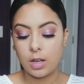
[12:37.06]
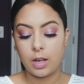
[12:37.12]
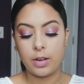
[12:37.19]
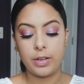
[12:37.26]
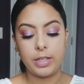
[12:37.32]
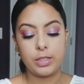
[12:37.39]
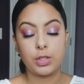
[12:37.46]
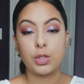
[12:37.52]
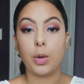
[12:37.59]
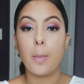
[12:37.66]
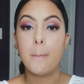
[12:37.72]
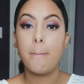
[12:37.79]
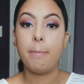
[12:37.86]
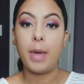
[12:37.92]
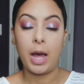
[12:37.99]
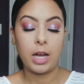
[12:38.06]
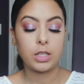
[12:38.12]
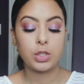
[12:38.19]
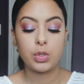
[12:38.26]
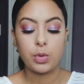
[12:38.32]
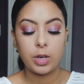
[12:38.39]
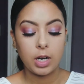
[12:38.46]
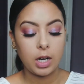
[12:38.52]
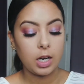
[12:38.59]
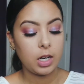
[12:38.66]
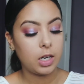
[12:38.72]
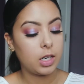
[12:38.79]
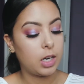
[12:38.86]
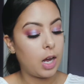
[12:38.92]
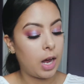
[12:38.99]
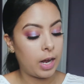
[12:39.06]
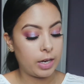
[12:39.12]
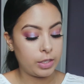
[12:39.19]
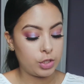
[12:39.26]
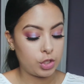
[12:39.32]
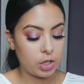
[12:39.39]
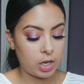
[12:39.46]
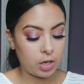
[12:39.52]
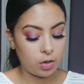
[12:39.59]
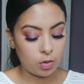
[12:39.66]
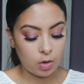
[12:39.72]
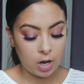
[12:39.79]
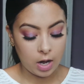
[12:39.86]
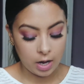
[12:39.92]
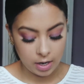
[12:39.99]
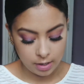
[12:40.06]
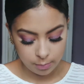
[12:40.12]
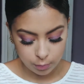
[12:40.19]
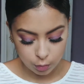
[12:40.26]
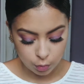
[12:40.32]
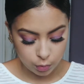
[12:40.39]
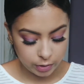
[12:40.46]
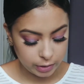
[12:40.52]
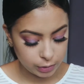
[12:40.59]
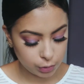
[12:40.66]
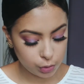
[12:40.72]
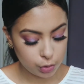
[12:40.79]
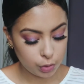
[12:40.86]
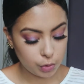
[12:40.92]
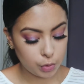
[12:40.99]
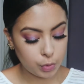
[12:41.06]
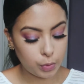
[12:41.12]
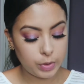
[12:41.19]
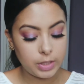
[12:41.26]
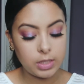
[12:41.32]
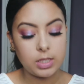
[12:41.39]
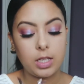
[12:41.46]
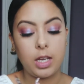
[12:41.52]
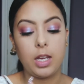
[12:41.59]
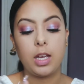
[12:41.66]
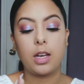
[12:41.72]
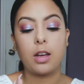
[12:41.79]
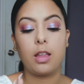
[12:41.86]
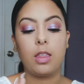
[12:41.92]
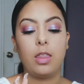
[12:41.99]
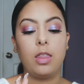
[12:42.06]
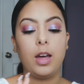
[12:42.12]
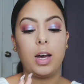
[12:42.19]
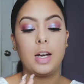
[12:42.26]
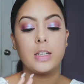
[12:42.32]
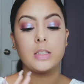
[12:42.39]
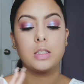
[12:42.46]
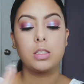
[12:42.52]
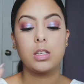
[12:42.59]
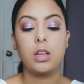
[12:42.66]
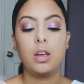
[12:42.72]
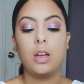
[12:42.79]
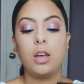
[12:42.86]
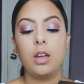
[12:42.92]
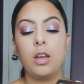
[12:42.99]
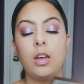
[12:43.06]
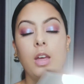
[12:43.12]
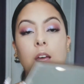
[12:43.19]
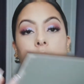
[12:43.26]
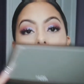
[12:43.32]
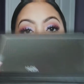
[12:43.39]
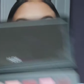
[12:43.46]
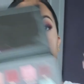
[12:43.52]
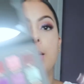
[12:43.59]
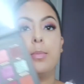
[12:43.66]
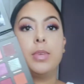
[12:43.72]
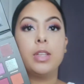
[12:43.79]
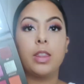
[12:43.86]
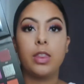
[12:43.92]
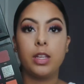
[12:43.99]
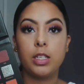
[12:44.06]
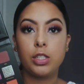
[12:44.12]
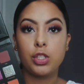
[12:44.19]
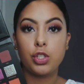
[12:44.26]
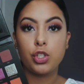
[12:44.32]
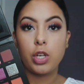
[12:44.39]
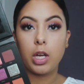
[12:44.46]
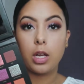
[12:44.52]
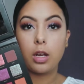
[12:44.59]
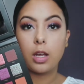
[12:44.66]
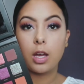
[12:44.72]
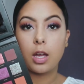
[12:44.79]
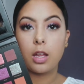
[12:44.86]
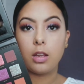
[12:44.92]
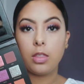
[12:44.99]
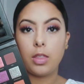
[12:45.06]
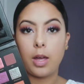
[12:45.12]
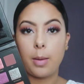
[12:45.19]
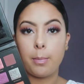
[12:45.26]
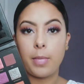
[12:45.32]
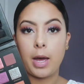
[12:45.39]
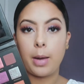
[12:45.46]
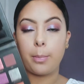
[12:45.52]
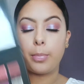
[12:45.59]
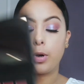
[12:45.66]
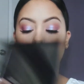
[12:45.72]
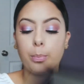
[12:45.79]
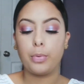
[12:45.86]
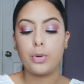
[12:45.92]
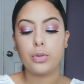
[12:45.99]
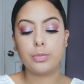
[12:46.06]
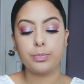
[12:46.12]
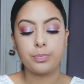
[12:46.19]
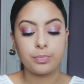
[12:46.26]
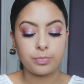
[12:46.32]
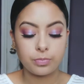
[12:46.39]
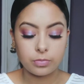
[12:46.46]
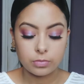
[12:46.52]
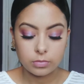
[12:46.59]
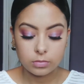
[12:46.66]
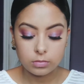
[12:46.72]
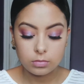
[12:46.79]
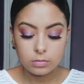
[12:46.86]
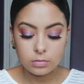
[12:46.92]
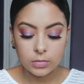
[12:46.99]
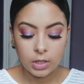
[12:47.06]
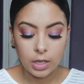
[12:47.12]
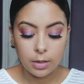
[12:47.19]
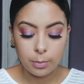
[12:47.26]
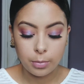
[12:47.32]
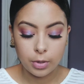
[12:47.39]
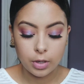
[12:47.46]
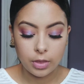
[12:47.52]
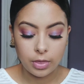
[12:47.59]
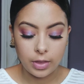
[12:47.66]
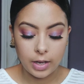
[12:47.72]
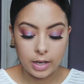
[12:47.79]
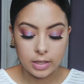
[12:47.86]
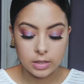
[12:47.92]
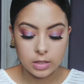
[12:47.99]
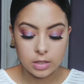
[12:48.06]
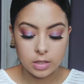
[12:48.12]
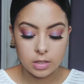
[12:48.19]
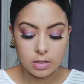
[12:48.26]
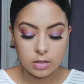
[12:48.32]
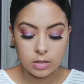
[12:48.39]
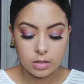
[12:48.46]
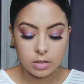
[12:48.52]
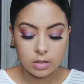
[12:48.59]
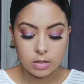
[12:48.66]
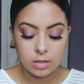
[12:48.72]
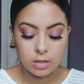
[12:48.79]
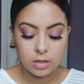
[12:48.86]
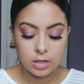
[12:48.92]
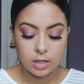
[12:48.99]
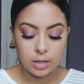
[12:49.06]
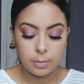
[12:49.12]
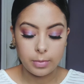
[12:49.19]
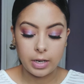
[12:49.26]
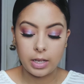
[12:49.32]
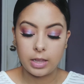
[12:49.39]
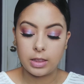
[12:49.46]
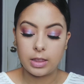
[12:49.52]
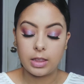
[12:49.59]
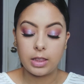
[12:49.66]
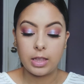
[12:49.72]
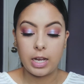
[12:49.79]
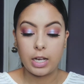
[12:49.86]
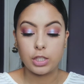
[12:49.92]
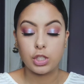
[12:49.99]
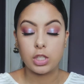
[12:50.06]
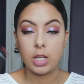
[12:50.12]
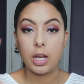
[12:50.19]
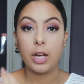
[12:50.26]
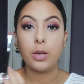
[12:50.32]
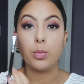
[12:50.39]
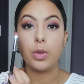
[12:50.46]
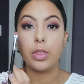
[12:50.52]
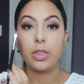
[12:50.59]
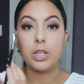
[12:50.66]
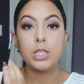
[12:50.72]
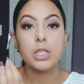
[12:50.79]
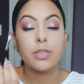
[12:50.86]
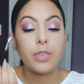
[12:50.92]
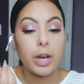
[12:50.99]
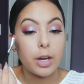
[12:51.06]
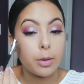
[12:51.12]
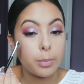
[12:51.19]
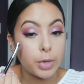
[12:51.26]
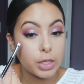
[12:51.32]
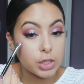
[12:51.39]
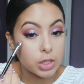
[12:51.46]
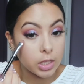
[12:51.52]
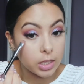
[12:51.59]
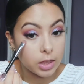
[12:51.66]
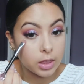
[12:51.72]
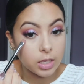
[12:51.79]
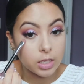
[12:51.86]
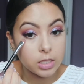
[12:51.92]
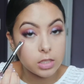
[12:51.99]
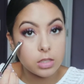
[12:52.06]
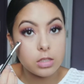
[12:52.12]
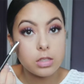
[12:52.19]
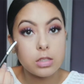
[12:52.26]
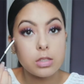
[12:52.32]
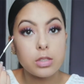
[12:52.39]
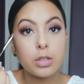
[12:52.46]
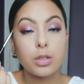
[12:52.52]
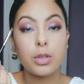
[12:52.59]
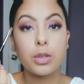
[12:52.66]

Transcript: Alright, so back to our eyeshadow. I'm going to take that amethyst shade again, that matte purple, and put that in my lash line with the definer brush like this.